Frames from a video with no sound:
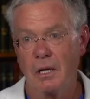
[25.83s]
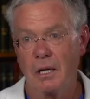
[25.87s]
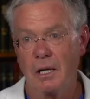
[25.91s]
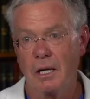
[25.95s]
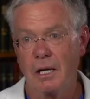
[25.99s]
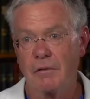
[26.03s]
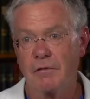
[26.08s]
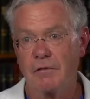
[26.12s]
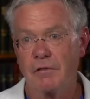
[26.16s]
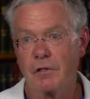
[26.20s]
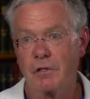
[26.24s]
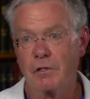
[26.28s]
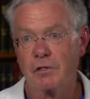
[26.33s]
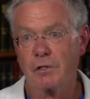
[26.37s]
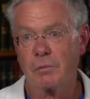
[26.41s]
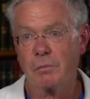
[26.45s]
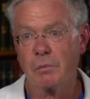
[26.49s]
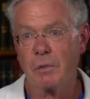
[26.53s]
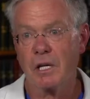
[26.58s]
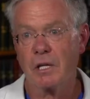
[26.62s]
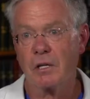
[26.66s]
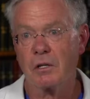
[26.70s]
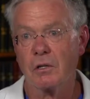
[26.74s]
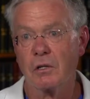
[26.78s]
and I first
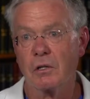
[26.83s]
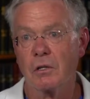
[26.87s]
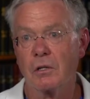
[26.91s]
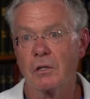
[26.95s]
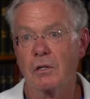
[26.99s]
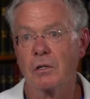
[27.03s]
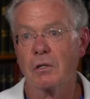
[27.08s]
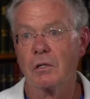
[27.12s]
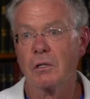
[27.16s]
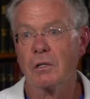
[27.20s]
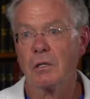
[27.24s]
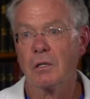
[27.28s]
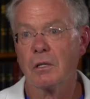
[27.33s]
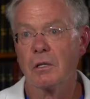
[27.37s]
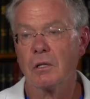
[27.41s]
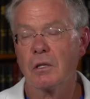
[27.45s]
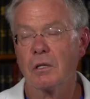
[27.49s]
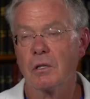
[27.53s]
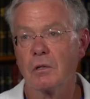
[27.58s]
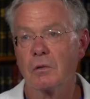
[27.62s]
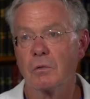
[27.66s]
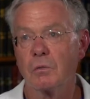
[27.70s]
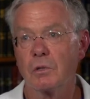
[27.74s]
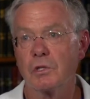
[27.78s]
met her
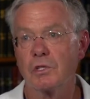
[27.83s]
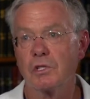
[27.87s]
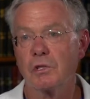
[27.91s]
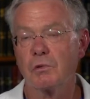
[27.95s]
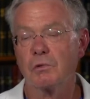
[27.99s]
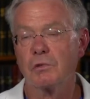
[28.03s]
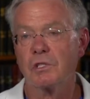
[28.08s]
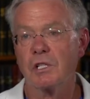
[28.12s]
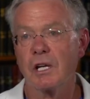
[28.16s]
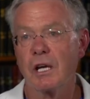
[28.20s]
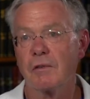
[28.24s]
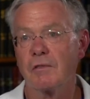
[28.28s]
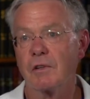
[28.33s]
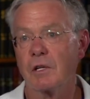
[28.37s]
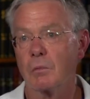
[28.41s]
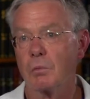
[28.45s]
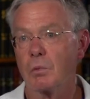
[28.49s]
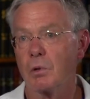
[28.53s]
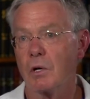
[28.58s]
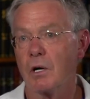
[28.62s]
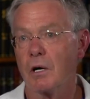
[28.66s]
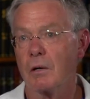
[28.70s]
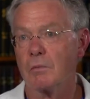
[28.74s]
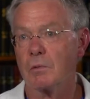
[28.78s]
when she was having
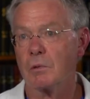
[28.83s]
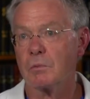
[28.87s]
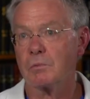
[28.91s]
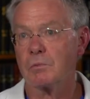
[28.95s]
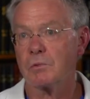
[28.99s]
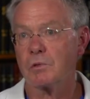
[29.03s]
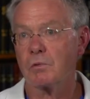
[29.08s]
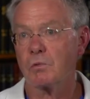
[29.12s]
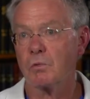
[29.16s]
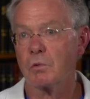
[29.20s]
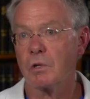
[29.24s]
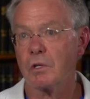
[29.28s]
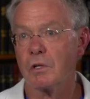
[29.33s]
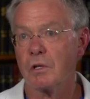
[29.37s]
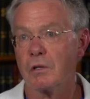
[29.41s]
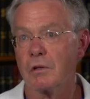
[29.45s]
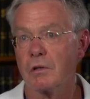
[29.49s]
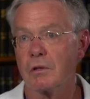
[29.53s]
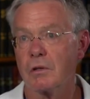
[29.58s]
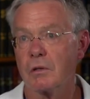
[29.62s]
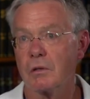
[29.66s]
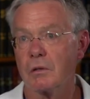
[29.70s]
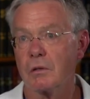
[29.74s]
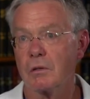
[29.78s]
problems with
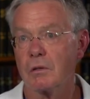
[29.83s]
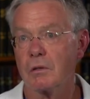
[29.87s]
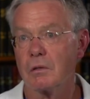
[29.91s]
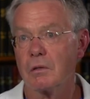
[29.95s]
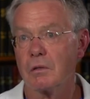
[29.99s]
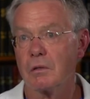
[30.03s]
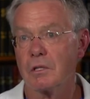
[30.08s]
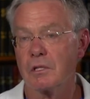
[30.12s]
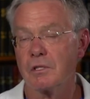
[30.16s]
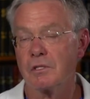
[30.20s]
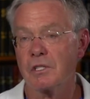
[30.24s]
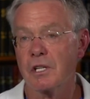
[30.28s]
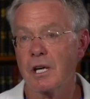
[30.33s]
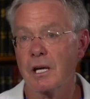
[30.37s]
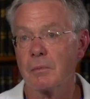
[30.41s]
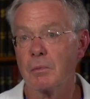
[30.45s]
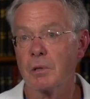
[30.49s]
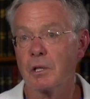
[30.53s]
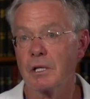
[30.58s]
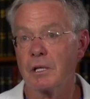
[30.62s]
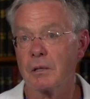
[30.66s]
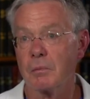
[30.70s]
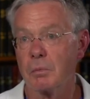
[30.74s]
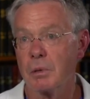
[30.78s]

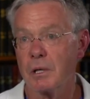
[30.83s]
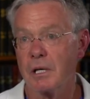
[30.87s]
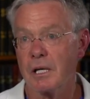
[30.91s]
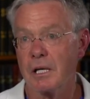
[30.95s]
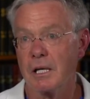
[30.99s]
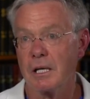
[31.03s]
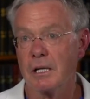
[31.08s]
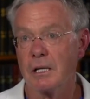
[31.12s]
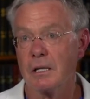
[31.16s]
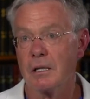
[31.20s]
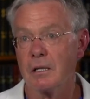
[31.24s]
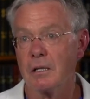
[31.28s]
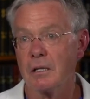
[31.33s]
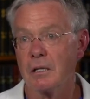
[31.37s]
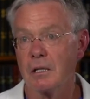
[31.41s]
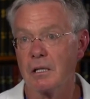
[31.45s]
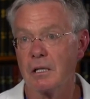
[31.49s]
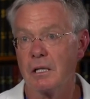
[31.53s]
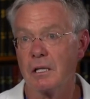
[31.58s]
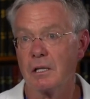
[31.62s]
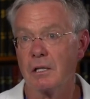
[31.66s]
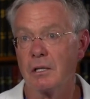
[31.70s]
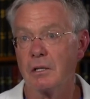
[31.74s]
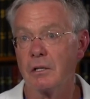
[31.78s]
disabling pain
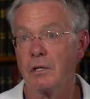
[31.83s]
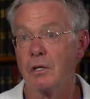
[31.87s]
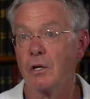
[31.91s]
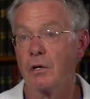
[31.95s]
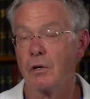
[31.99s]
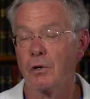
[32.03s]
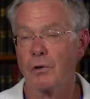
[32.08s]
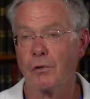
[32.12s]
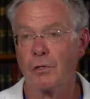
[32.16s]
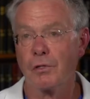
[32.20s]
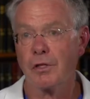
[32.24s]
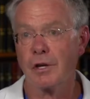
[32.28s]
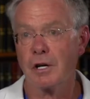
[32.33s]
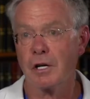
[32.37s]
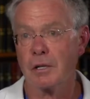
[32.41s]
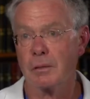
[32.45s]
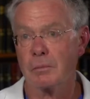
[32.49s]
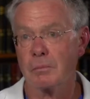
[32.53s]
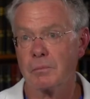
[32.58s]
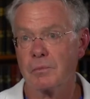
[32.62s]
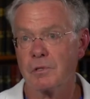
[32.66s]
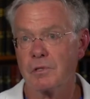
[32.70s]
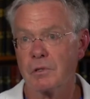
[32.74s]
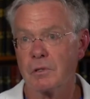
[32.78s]
in her
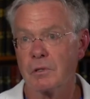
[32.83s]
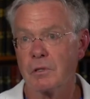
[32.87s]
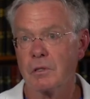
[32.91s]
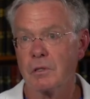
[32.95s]
thumbs.